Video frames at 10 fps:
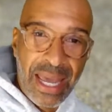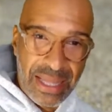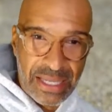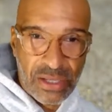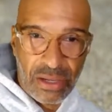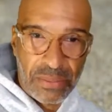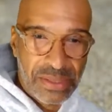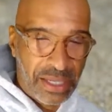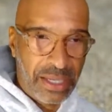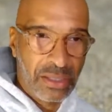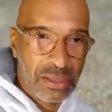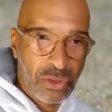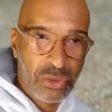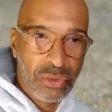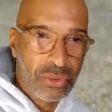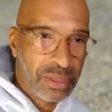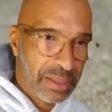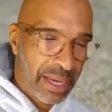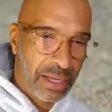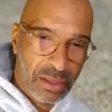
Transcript: And that's all I'm saying to you today.